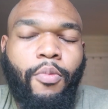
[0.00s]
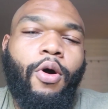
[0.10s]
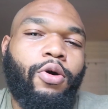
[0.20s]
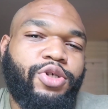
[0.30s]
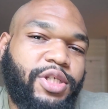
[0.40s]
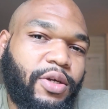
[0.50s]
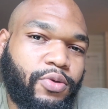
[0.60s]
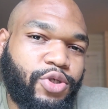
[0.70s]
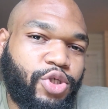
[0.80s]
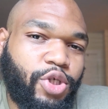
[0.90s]
but all she did
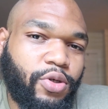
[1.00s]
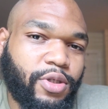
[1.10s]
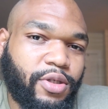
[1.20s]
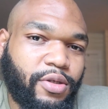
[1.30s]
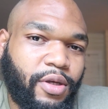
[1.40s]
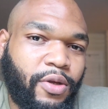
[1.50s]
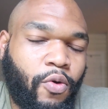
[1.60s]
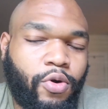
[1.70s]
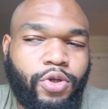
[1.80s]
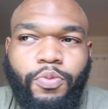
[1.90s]
was juice in
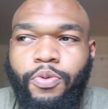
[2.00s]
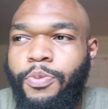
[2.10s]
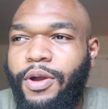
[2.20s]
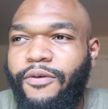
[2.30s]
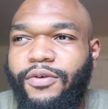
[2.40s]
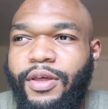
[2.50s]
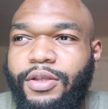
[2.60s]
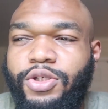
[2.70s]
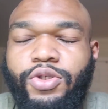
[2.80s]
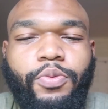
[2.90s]
order to prepare for
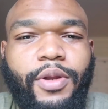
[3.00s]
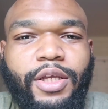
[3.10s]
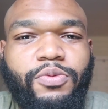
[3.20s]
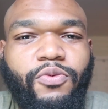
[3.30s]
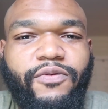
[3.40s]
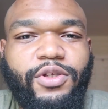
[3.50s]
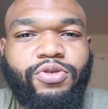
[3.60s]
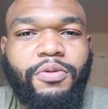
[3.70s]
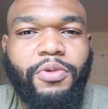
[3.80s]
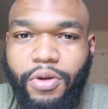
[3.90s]
that stupid ass movie
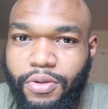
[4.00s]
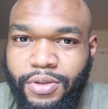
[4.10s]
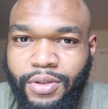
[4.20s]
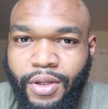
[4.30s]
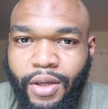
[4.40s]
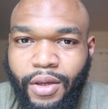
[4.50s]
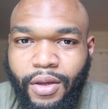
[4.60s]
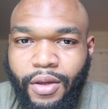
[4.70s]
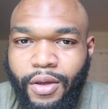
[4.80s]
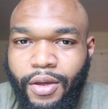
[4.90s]
Dreamgirls.
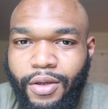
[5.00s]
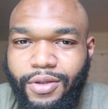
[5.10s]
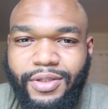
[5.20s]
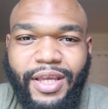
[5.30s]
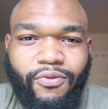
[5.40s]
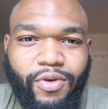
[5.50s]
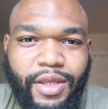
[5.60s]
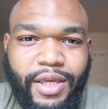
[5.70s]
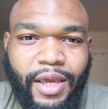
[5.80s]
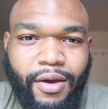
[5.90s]
Does that
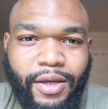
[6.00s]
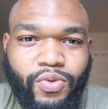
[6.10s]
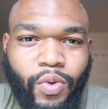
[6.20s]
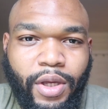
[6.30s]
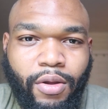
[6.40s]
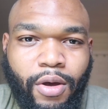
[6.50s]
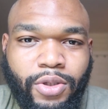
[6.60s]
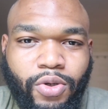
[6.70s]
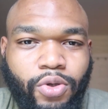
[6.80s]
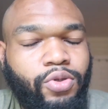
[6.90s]
really count as weight
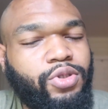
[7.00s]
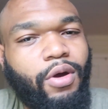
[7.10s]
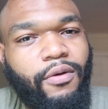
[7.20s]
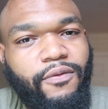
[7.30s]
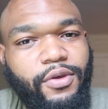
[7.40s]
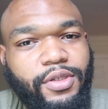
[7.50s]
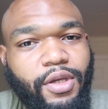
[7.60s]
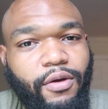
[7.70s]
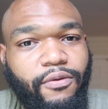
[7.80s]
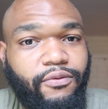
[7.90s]
loss, or are you starving
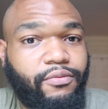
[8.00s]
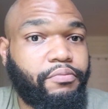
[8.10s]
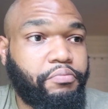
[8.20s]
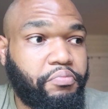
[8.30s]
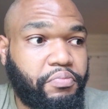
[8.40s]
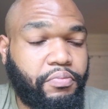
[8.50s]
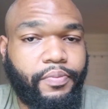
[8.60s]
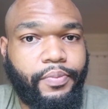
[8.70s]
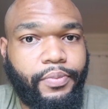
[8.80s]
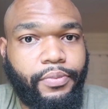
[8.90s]
yourself?
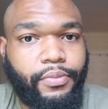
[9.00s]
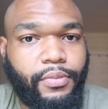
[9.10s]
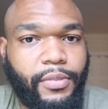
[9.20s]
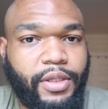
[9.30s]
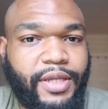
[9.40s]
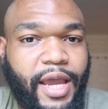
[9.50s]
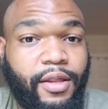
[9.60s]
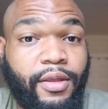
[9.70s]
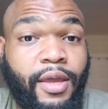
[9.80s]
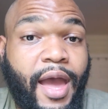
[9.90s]

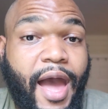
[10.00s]
Exactly.